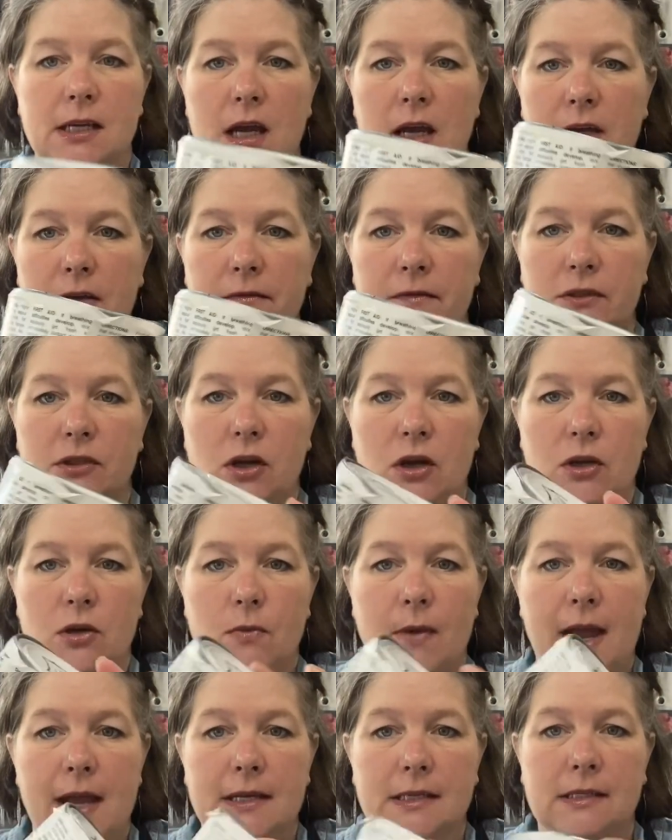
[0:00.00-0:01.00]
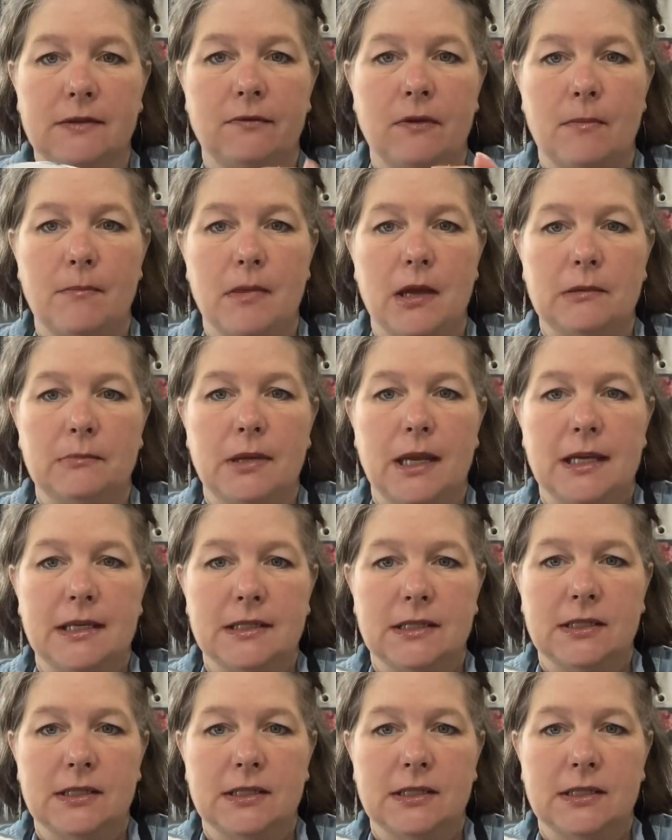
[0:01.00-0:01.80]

of dark wax from Mud Paint.